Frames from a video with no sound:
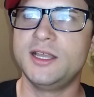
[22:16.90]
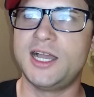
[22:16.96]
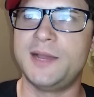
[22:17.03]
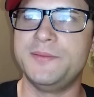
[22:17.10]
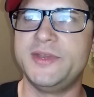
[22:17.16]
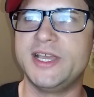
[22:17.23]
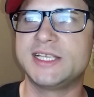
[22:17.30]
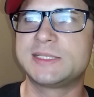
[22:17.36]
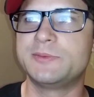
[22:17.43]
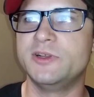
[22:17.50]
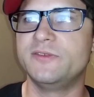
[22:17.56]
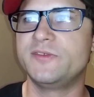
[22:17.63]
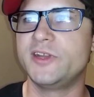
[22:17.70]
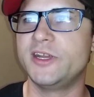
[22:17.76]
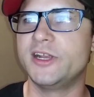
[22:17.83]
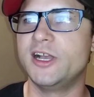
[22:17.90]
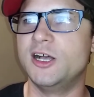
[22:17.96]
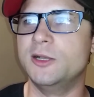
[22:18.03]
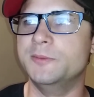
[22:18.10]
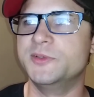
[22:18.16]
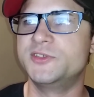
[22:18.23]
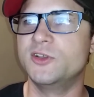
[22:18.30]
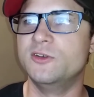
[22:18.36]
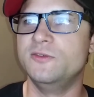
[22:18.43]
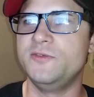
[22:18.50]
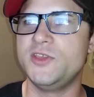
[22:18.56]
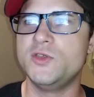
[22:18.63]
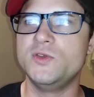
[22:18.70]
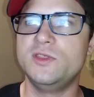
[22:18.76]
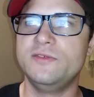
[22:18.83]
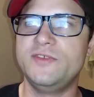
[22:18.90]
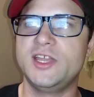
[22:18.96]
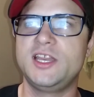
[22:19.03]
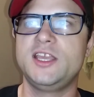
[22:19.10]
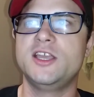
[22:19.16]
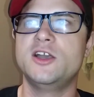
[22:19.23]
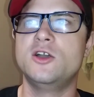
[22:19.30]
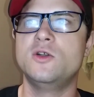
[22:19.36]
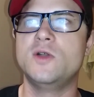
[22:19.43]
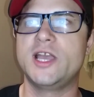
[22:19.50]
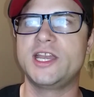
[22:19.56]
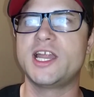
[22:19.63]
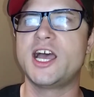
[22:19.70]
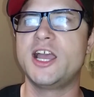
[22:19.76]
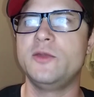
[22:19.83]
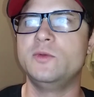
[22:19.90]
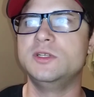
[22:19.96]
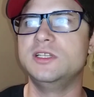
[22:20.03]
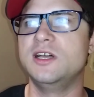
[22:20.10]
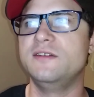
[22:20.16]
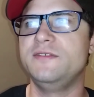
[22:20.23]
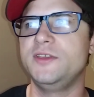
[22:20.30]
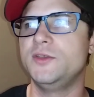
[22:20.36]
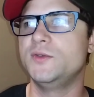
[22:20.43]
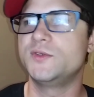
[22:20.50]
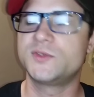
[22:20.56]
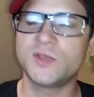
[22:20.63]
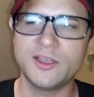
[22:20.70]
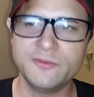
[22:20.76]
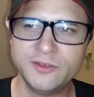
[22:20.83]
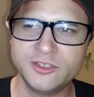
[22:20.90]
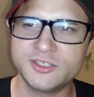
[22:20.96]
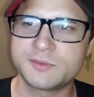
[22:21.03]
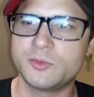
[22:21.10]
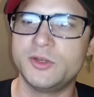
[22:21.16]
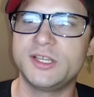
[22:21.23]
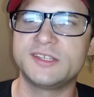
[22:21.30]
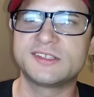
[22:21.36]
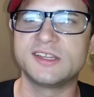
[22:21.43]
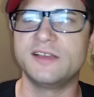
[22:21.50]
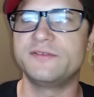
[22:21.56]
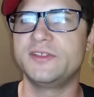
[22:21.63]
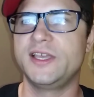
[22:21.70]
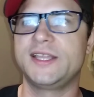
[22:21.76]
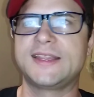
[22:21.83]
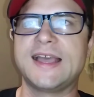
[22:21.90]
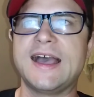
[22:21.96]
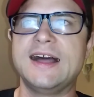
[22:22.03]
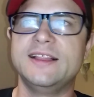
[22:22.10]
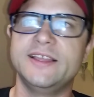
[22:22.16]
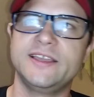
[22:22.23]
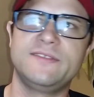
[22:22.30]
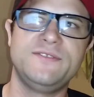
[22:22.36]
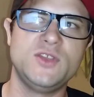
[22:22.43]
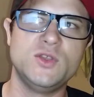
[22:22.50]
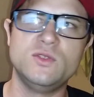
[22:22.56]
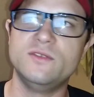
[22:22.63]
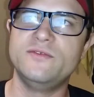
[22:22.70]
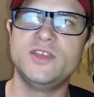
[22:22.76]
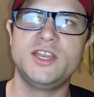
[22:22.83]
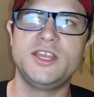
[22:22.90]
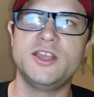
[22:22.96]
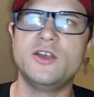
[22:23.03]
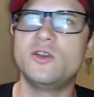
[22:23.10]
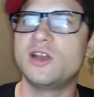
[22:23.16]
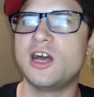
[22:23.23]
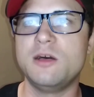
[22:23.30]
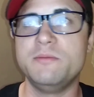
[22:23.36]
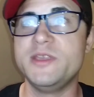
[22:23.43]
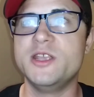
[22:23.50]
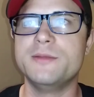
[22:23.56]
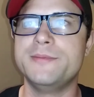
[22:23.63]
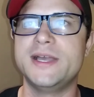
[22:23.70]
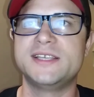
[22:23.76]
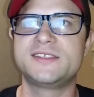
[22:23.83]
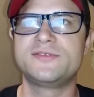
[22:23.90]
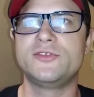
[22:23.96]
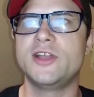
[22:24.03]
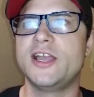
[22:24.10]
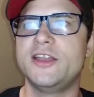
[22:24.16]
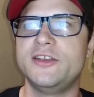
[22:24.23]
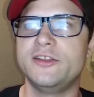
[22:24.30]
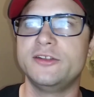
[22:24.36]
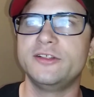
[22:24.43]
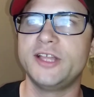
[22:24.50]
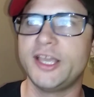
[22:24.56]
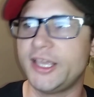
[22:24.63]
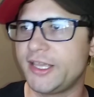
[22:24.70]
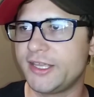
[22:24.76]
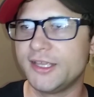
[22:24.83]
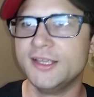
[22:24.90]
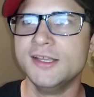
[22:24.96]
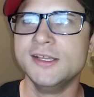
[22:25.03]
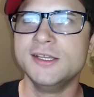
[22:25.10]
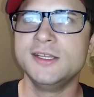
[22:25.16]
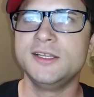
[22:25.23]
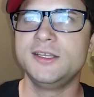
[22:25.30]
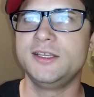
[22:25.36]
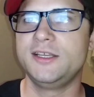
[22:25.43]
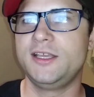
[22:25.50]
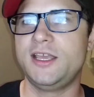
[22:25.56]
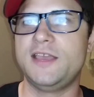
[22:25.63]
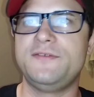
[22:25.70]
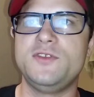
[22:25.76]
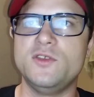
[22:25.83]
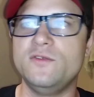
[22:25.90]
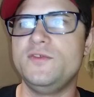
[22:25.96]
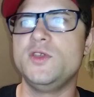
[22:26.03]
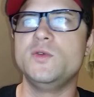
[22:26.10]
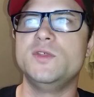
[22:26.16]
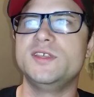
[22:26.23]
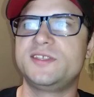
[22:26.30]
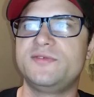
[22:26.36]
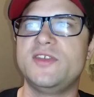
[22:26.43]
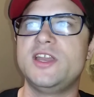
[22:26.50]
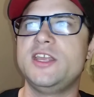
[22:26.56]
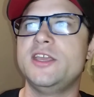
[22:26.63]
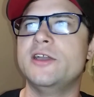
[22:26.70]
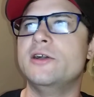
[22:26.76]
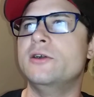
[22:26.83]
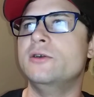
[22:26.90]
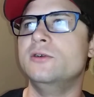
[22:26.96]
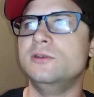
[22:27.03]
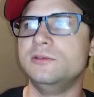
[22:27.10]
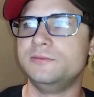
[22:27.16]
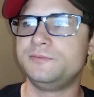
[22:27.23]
I'm desperate for your help, so view the video and I will love you. So I've been just putting stuff like that, like view the video and I'll be your best friend, or like, if you view this video,